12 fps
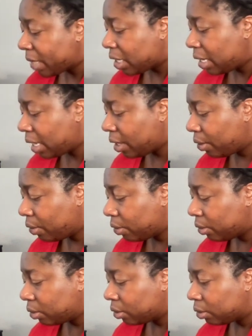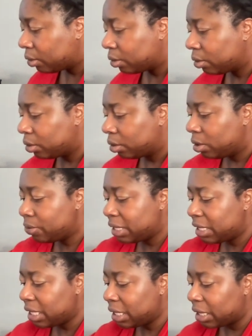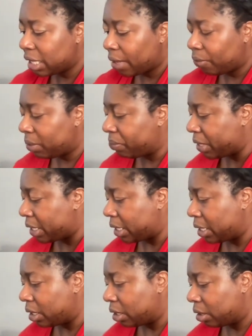Now, you would think that would be